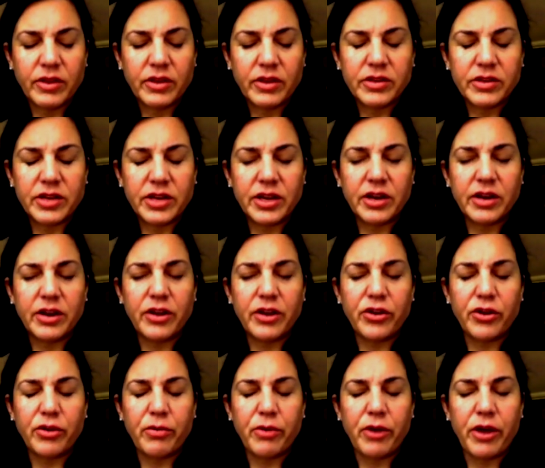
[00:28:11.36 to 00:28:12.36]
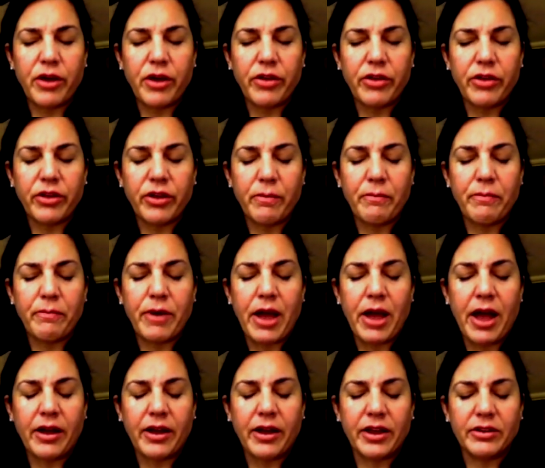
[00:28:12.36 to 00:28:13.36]
Take another breath, come
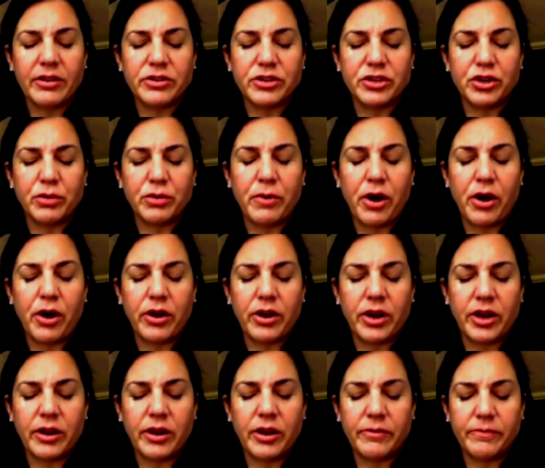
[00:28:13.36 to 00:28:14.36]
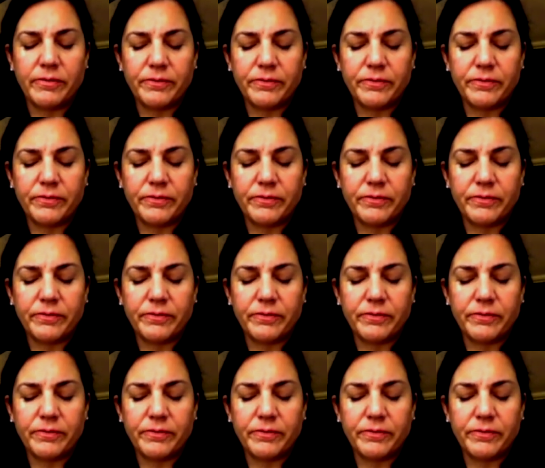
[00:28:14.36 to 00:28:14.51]
back into your body.